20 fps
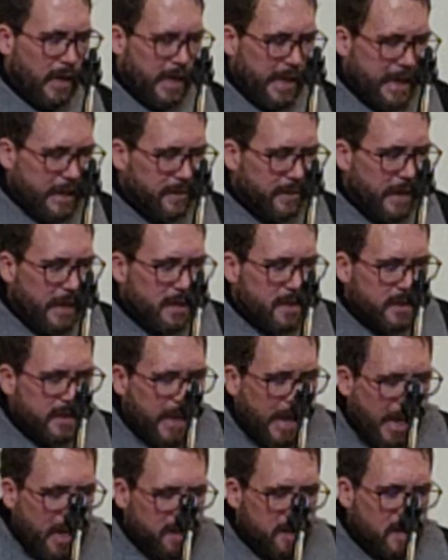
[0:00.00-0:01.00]
In these
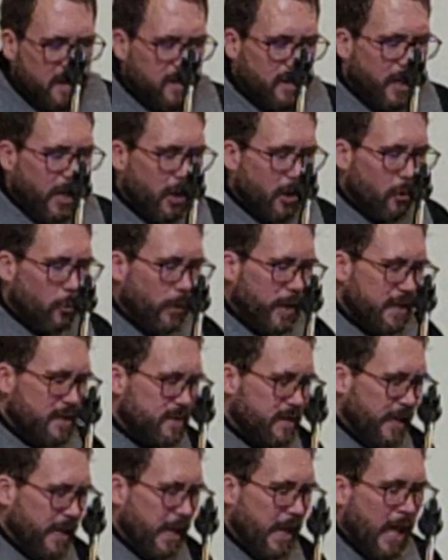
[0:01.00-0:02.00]
cases here, we
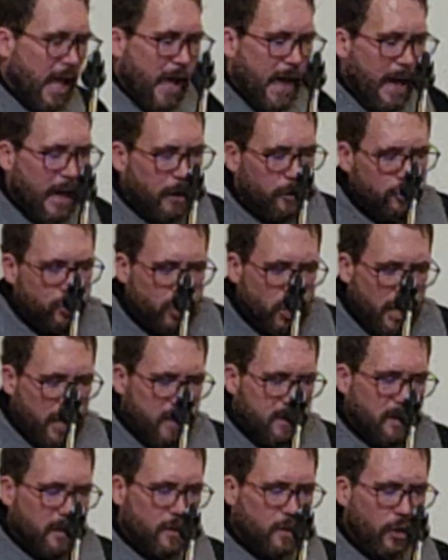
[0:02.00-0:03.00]
see how
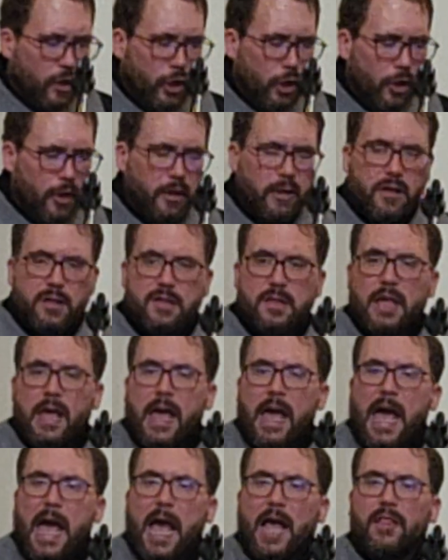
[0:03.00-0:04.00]
Jesus looks
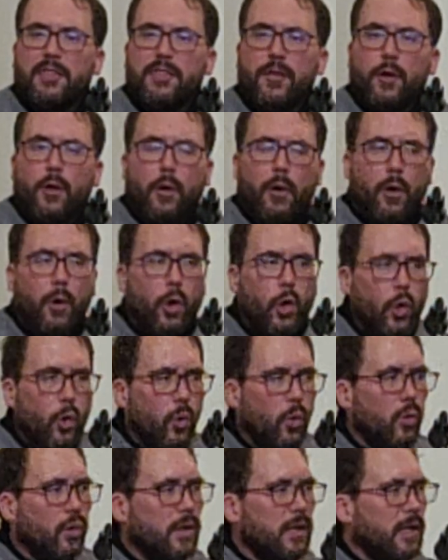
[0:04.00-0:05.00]
at the
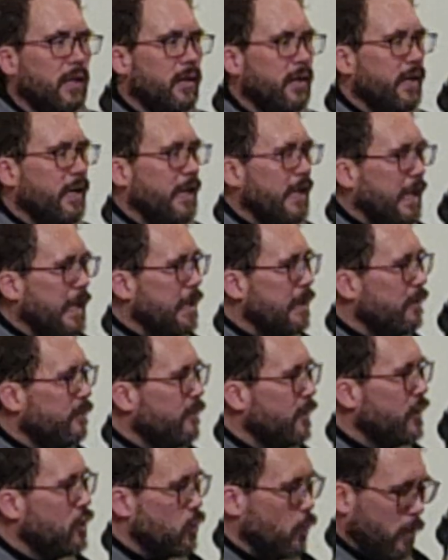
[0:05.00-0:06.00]
whole
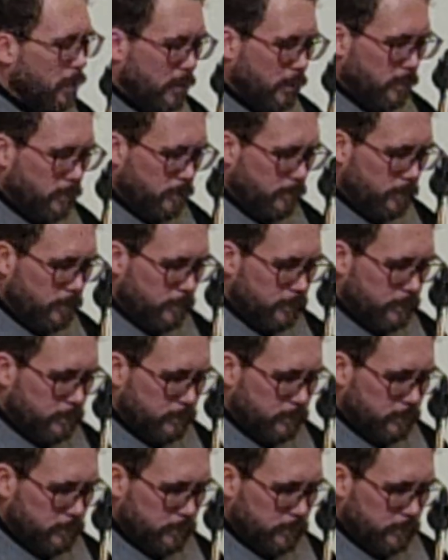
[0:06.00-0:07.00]
individual,
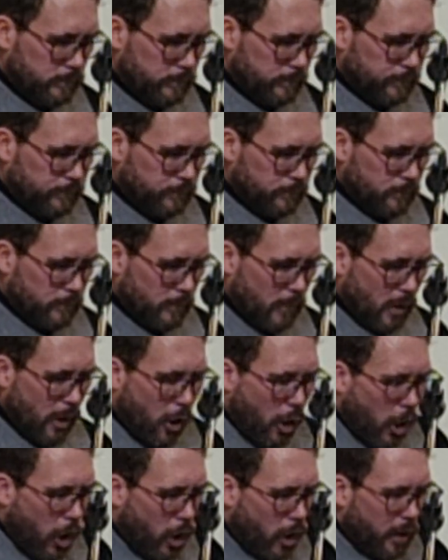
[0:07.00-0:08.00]

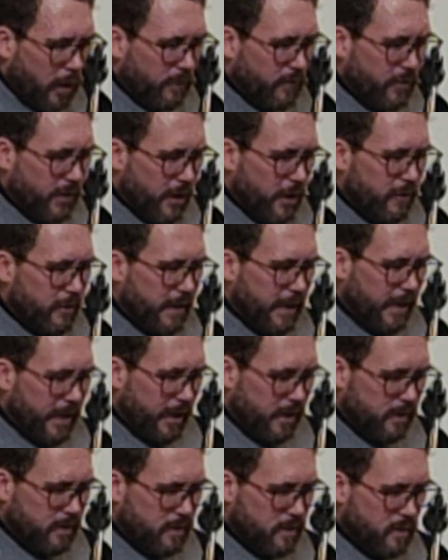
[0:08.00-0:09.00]
all of their
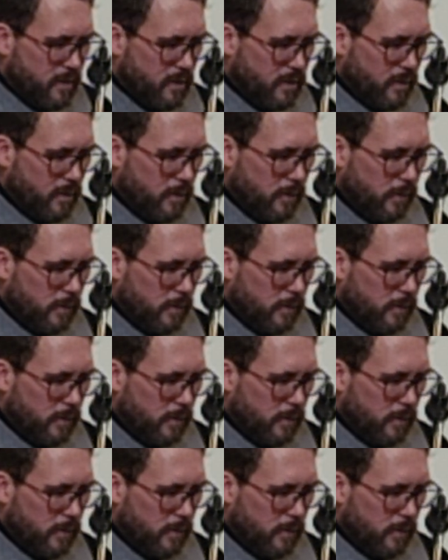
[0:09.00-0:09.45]
needs,